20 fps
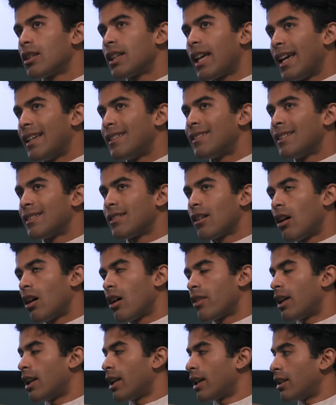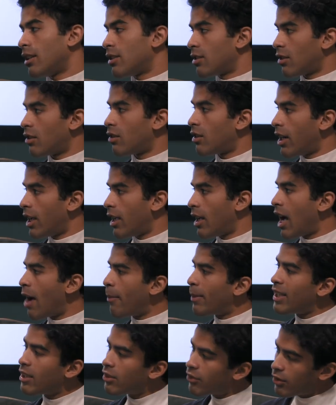cases are there like Issa Rae? How
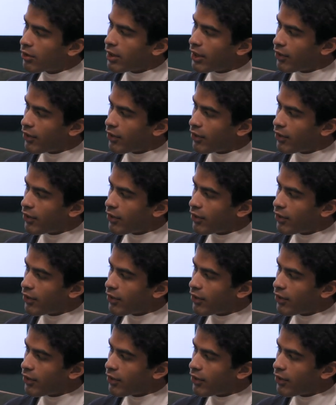many Issa